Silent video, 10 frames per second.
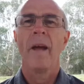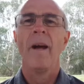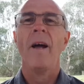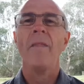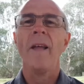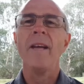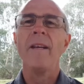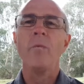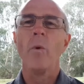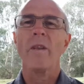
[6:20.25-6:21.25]
And that
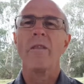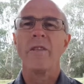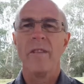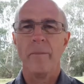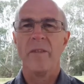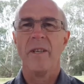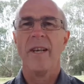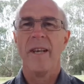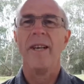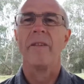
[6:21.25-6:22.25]
is one of the tips and
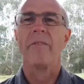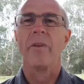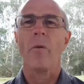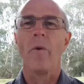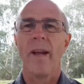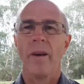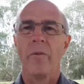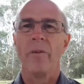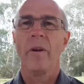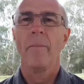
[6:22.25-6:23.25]
hints
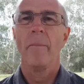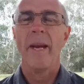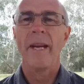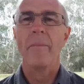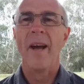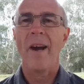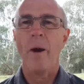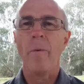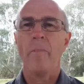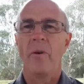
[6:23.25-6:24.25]
around being able to
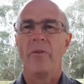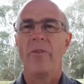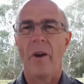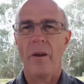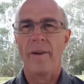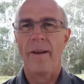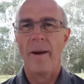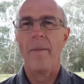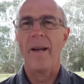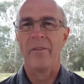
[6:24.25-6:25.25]
help a person
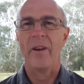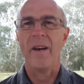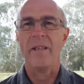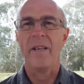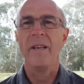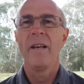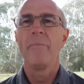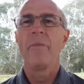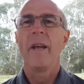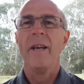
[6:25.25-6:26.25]
overcome anxiety,
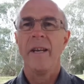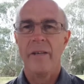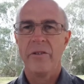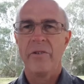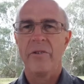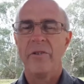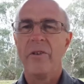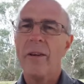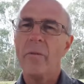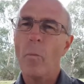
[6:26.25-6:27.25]
is to,
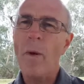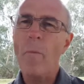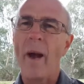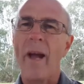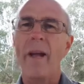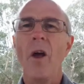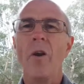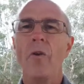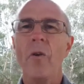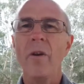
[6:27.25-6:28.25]
in one way,
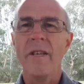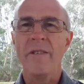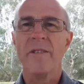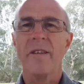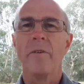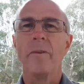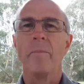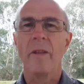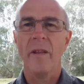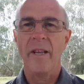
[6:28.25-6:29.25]
not necessarily
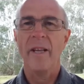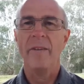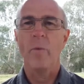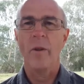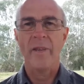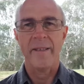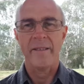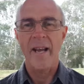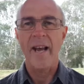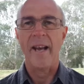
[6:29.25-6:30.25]
believe what they
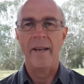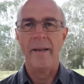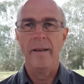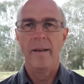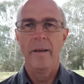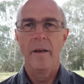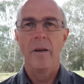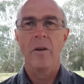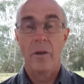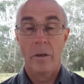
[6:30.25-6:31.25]
say
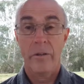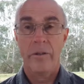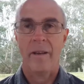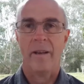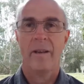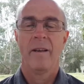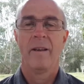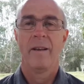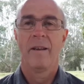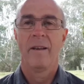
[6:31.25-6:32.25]
consciously,
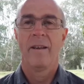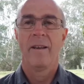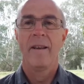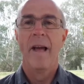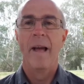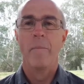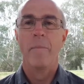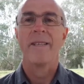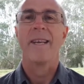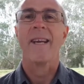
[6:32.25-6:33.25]

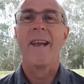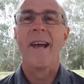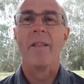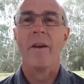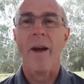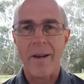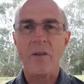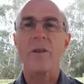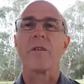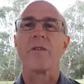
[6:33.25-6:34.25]
but to get out of their
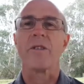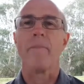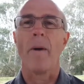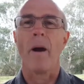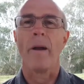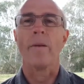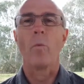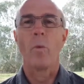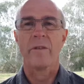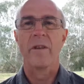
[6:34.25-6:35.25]
unconscious mind
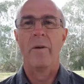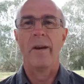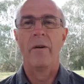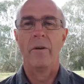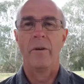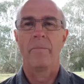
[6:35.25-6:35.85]
what's going on.